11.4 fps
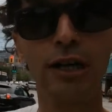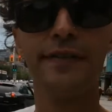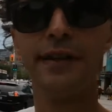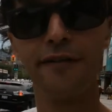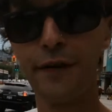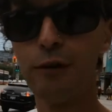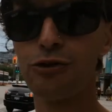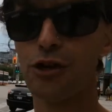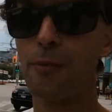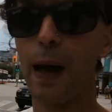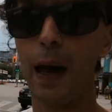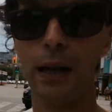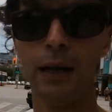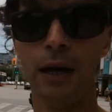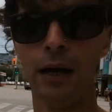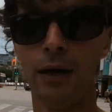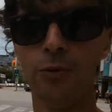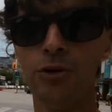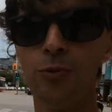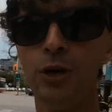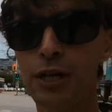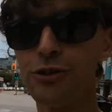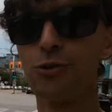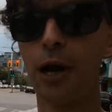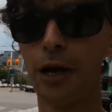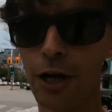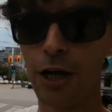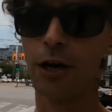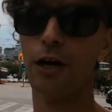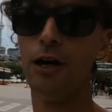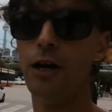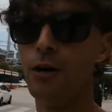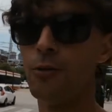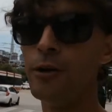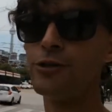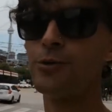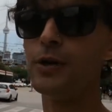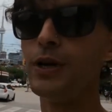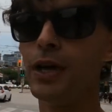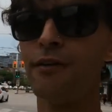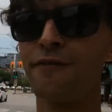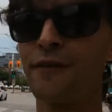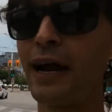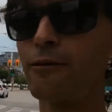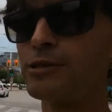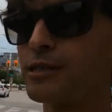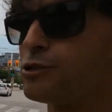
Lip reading: living the future, man. We need you right here. We need you to be here. Frank was a